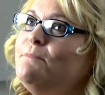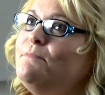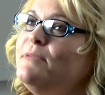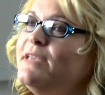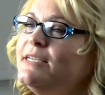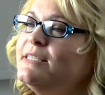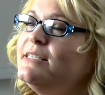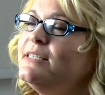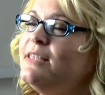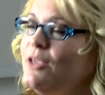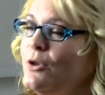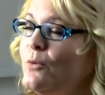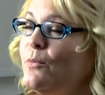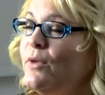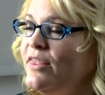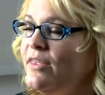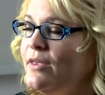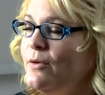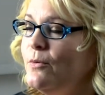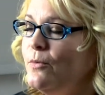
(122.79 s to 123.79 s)
biggest thing
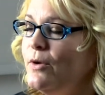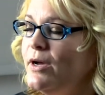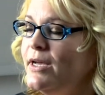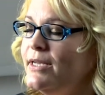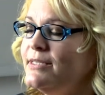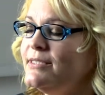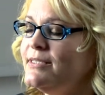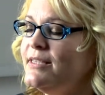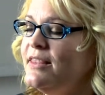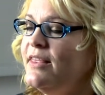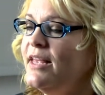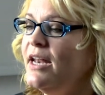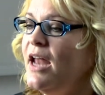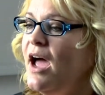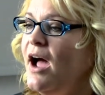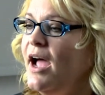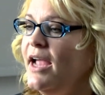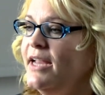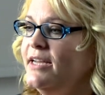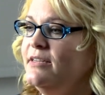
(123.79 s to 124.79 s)
with it was that
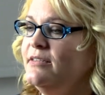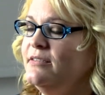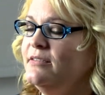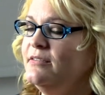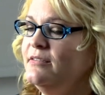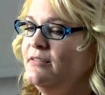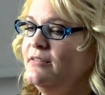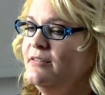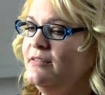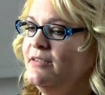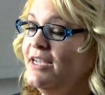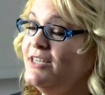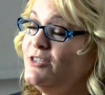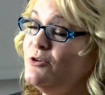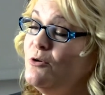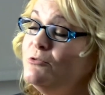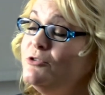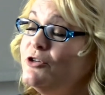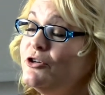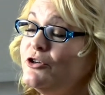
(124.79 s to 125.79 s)
I
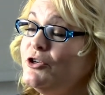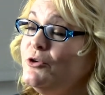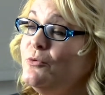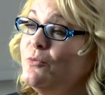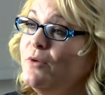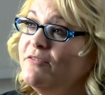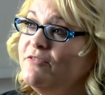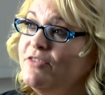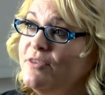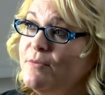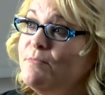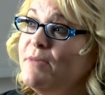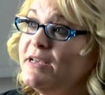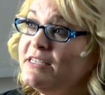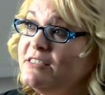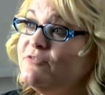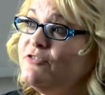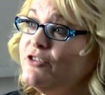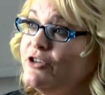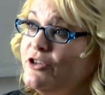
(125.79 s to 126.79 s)
told her, you want the
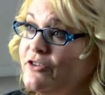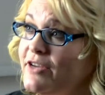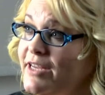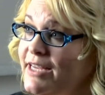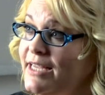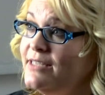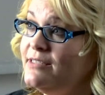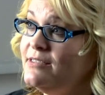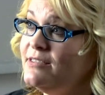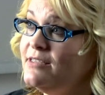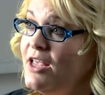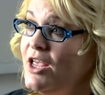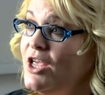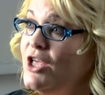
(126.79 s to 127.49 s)
best for your kids.